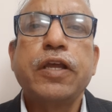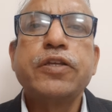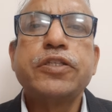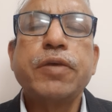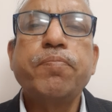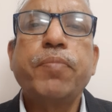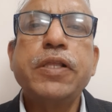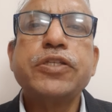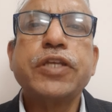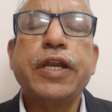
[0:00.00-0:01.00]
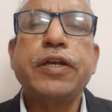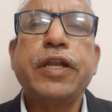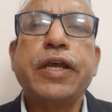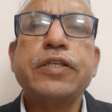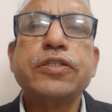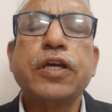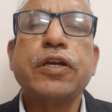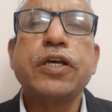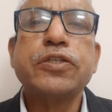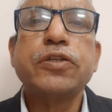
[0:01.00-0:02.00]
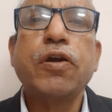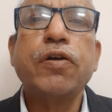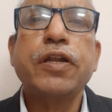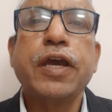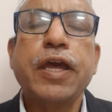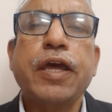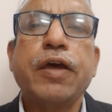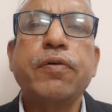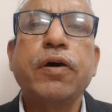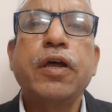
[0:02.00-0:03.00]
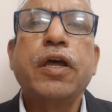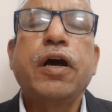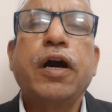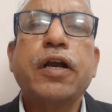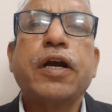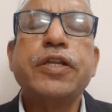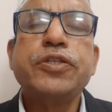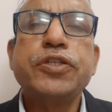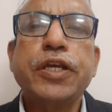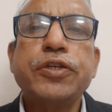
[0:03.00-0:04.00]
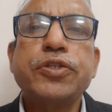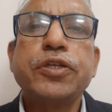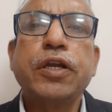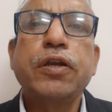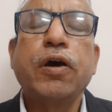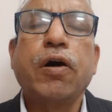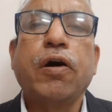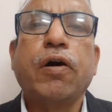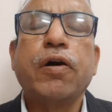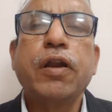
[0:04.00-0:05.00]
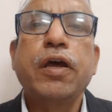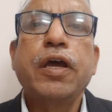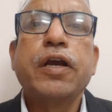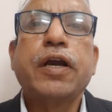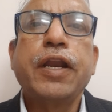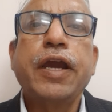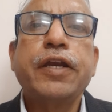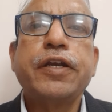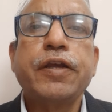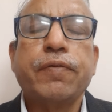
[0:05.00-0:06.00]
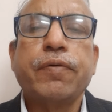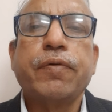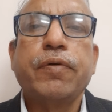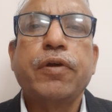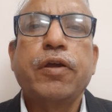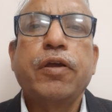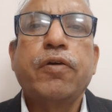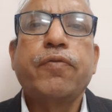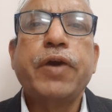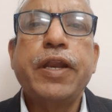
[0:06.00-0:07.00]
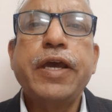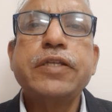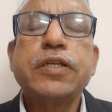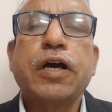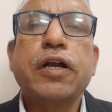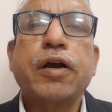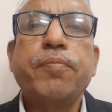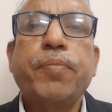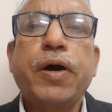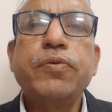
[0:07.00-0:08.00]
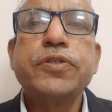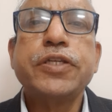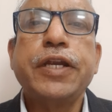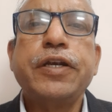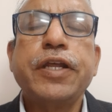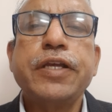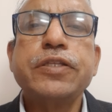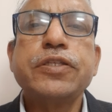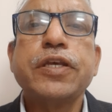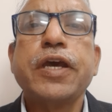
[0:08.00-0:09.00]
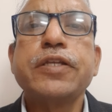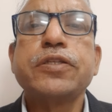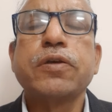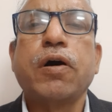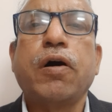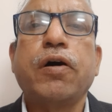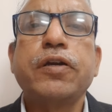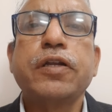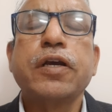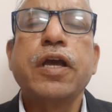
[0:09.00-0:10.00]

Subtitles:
Simple sentence does not have a conjunction or connective, whereas a compound sentence has got